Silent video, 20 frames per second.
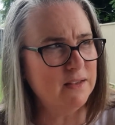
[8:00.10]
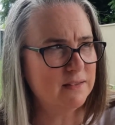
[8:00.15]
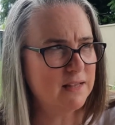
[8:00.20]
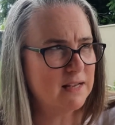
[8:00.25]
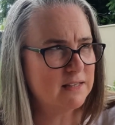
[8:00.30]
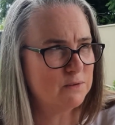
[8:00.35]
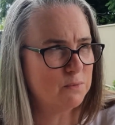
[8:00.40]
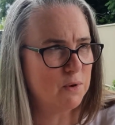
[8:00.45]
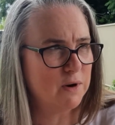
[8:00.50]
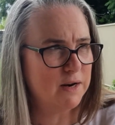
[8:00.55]

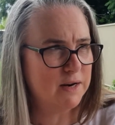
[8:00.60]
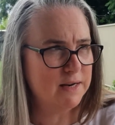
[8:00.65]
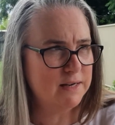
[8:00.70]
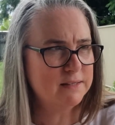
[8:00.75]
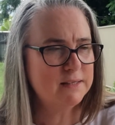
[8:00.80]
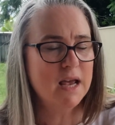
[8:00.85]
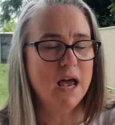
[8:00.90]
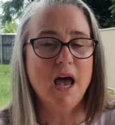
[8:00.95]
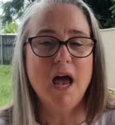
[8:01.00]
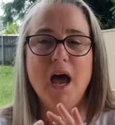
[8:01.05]
that's what it
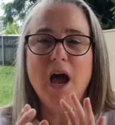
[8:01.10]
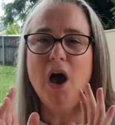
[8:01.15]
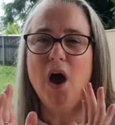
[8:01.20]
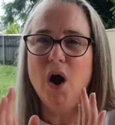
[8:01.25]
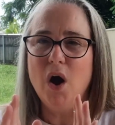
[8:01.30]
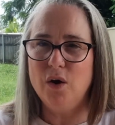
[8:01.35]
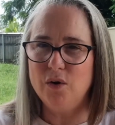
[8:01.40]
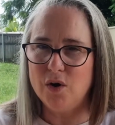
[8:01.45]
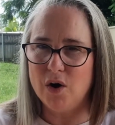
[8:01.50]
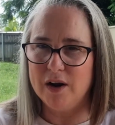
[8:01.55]
is.
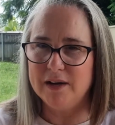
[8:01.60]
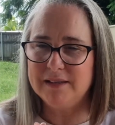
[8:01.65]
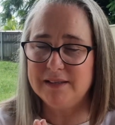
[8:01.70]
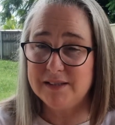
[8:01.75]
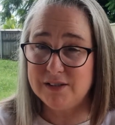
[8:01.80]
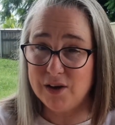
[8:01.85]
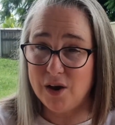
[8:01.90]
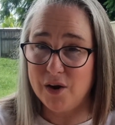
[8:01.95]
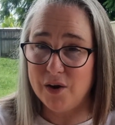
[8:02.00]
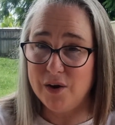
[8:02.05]
All right,
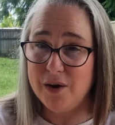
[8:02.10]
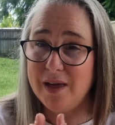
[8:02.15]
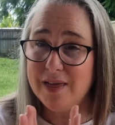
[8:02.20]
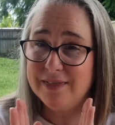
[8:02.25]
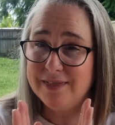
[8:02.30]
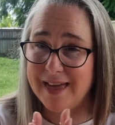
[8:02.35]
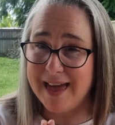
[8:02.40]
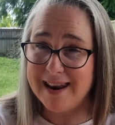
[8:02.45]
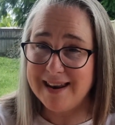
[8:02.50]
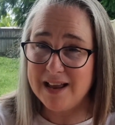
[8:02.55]
so
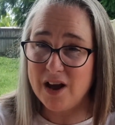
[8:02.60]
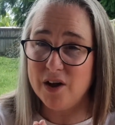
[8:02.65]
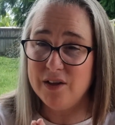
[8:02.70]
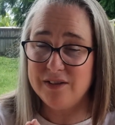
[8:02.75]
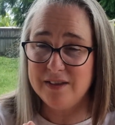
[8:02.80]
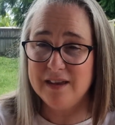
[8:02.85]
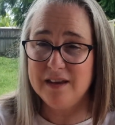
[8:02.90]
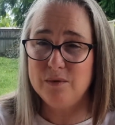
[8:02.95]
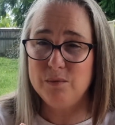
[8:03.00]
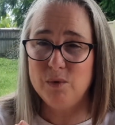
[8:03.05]
that I
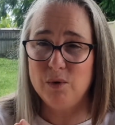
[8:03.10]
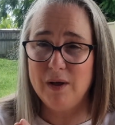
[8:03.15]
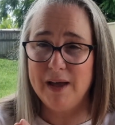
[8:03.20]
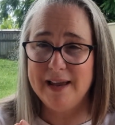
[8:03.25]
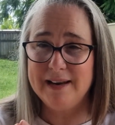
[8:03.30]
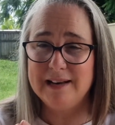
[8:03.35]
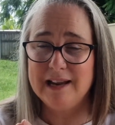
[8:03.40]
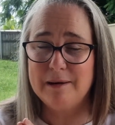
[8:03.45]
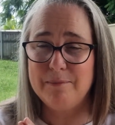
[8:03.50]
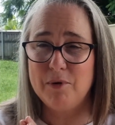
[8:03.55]
think will
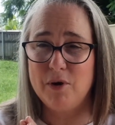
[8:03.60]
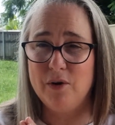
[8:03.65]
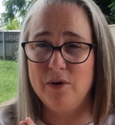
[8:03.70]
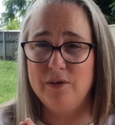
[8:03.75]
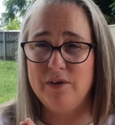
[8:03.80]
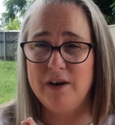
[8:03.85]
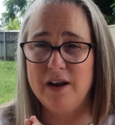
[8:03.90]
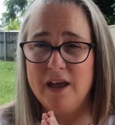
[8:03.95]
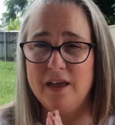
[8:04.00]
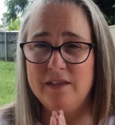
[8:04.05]
end up
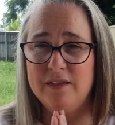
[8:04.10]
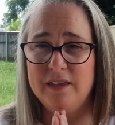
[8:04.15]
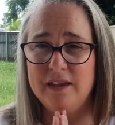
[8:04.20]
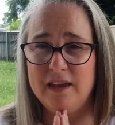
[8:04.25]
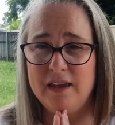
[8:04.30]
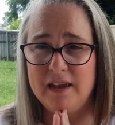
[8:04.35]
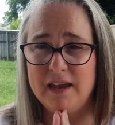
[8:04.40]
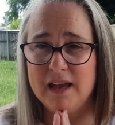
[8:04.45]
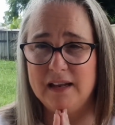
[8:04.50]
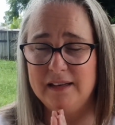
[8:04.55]
on
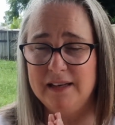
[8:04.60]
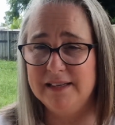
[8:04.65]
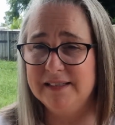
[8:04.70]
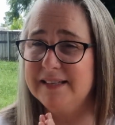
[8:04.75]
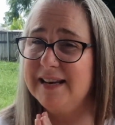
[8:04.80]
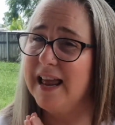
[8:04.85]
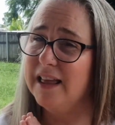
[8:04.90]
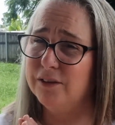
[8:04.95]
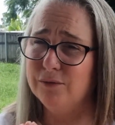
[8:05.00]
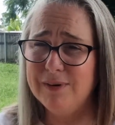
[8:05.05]
the list.
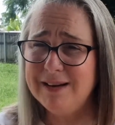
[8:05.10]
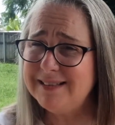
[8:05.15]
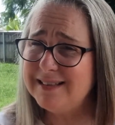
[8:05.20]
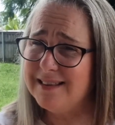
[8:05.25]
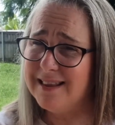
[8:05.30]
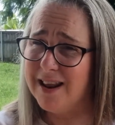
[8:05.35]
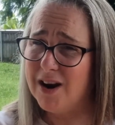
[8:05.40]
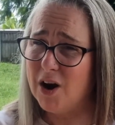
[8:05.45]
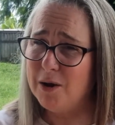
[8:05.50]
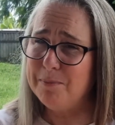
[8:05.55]
Now, the reason
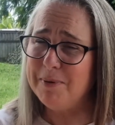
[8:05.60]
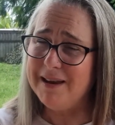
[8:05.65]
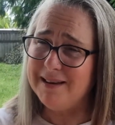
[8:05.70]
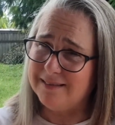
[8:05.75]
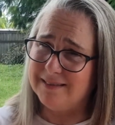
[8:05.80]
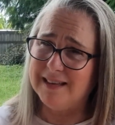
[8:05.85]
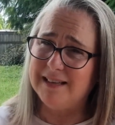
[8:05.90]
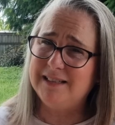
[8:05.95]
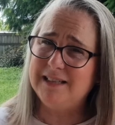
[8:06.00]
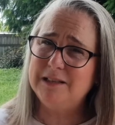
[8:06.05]
that I picked
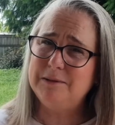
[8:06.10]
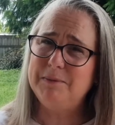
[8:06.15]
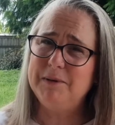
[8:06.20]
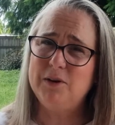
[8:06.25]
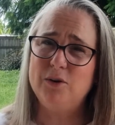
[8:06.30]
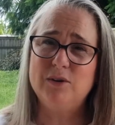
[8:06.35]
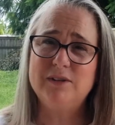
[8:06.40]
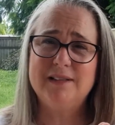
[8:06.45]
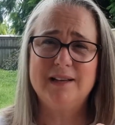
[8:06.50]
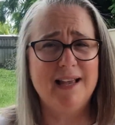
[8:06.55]
this is
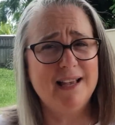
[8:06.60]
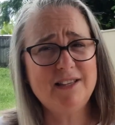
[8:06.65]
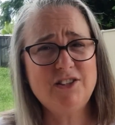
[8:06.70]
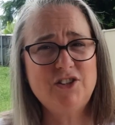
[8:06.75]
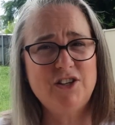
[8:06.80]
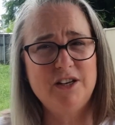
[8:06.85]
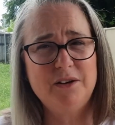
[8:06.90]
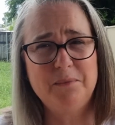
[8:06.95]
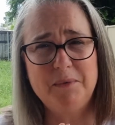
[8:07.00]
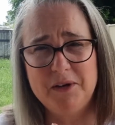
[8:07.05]
because last
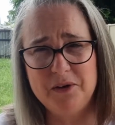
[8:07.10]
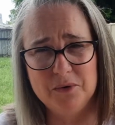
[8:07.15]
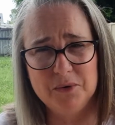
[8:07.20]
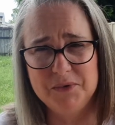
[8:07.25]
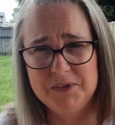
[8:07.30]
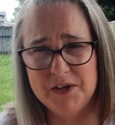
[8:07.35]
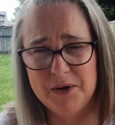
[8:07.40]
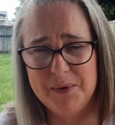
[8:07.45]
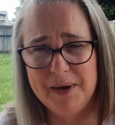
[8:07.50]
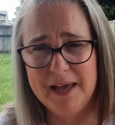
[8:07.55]
year we
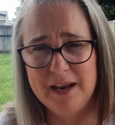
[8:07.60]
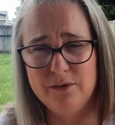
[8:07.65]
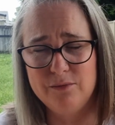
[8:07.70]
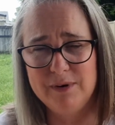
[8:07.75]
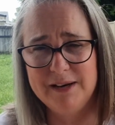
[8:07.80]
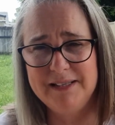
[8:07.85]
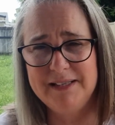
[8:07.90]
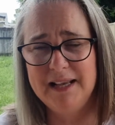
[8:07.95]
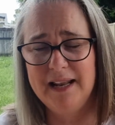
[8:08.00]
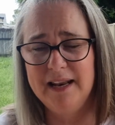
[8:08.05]
also had a
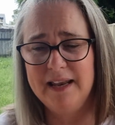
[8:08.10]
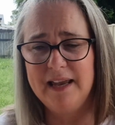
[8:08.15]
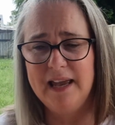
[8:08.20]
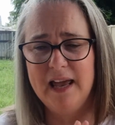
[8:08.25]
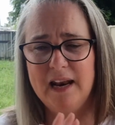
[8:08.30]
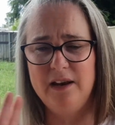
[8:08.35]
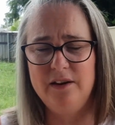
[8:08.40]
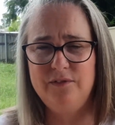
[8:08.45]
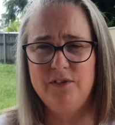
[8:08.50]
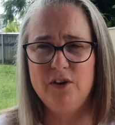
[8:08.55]
retelling,
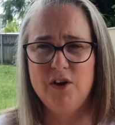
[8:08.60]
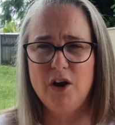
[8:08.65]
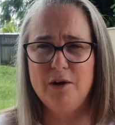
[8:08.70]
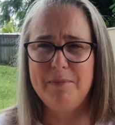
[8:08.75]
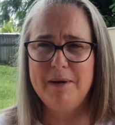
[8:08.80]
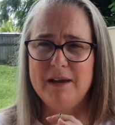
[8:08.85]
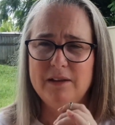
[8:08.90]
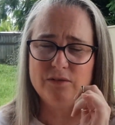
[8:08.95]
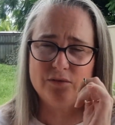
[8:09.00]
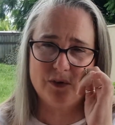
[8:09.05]
and if you go
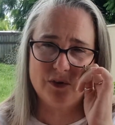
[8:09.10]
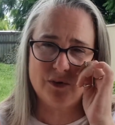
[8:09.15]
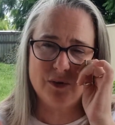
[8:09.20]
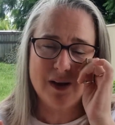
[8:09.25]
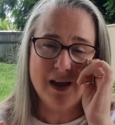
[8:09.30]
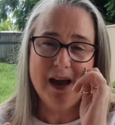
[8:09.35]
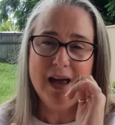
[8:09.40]
back through,